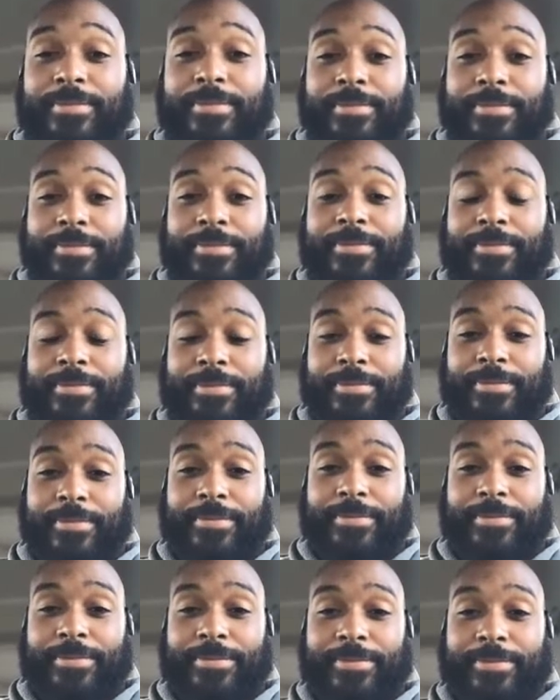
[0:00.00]

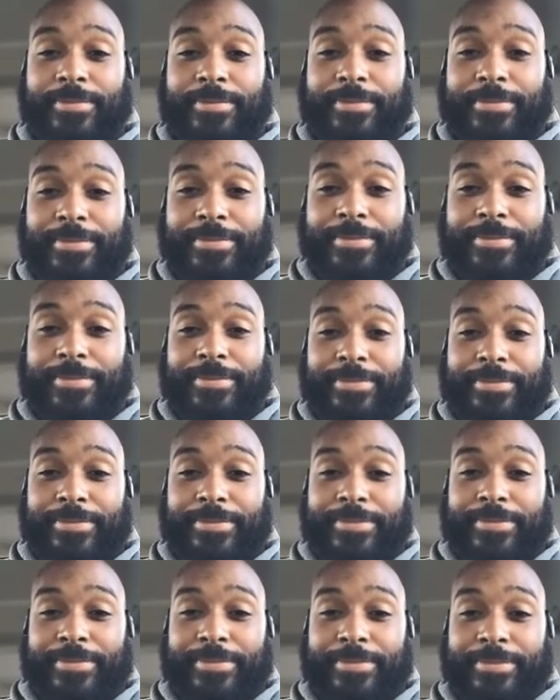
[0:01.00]

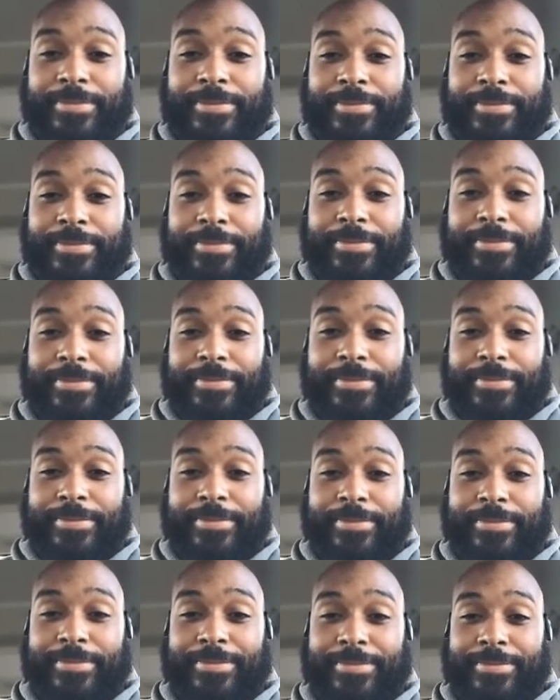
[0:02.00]

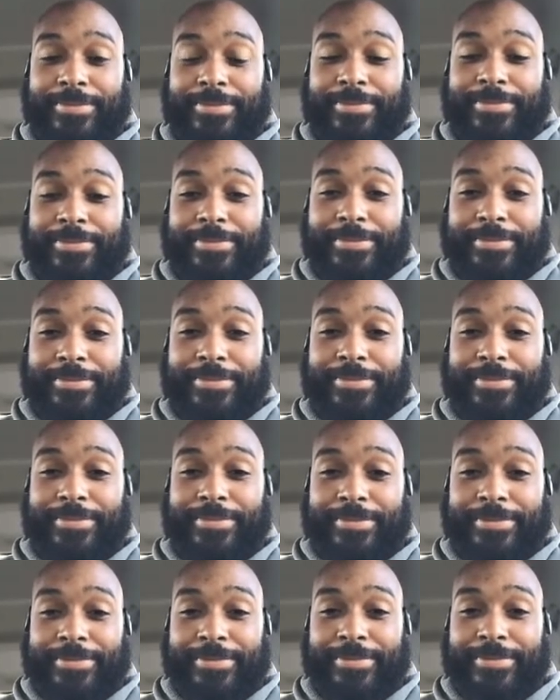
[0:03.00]

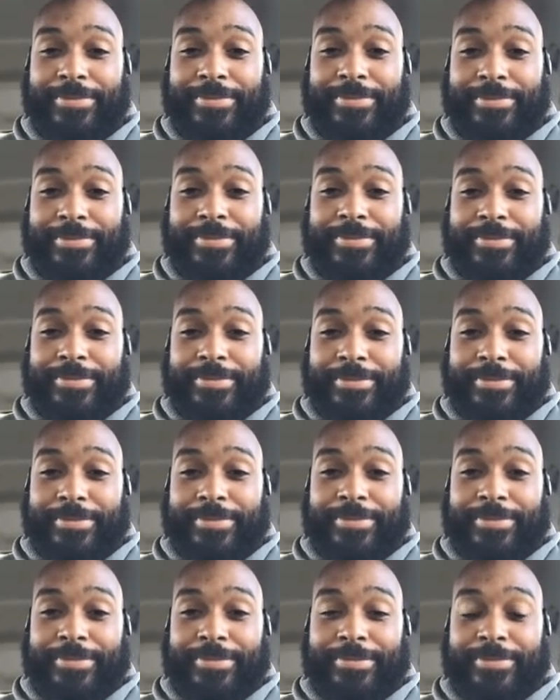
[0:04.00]

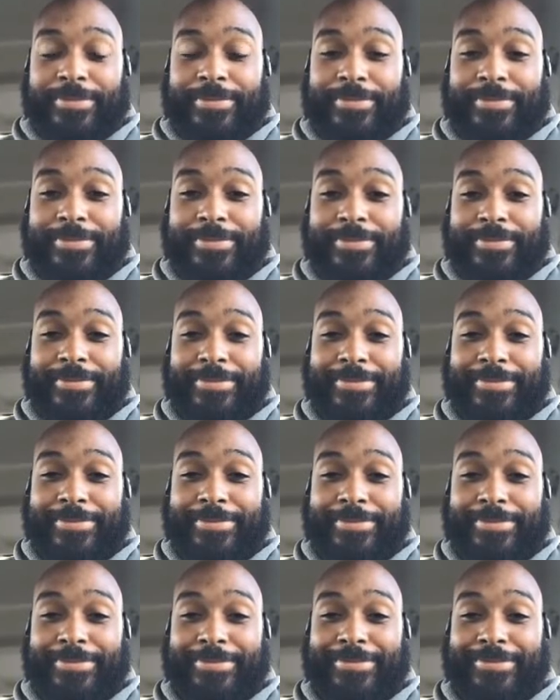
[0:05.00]

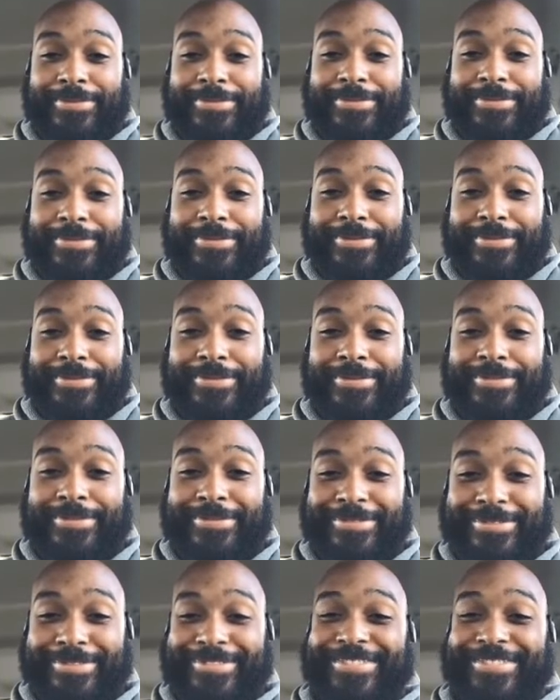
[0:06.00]
(silent)